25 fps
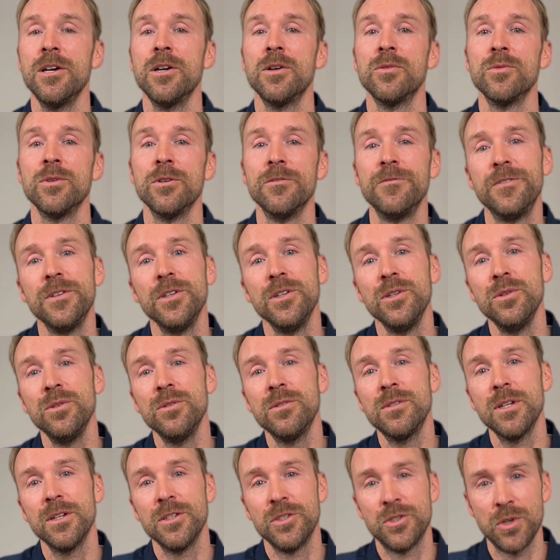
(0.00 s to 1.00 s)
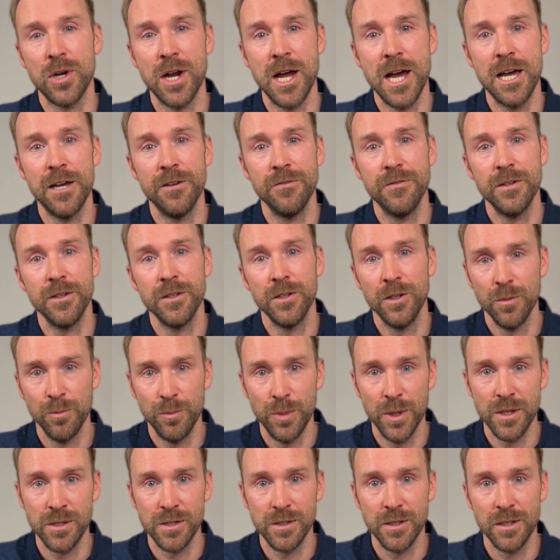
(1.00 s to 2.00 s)
Reviews drive your
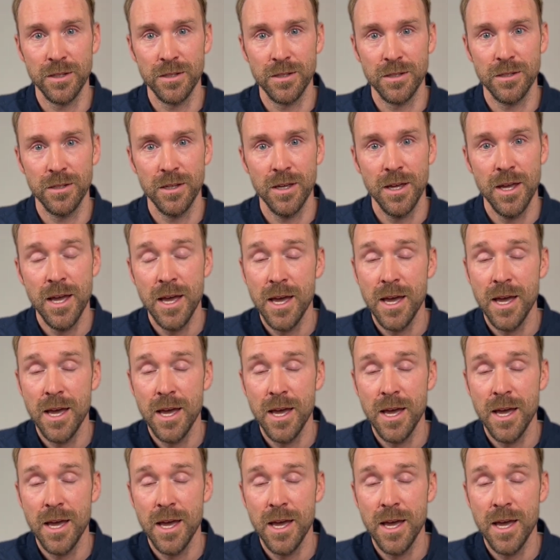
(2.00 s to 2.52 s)
business.